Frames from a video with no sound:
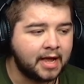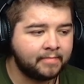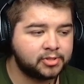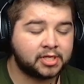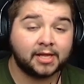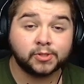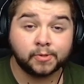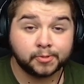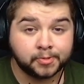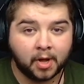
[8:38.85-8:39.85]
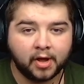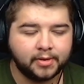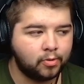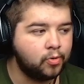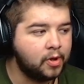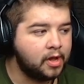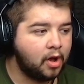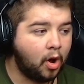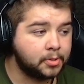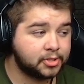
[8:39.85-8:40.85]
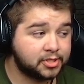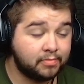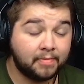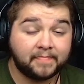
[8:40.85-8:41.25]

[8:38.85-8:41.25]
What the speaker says: But to get to the final, obviously with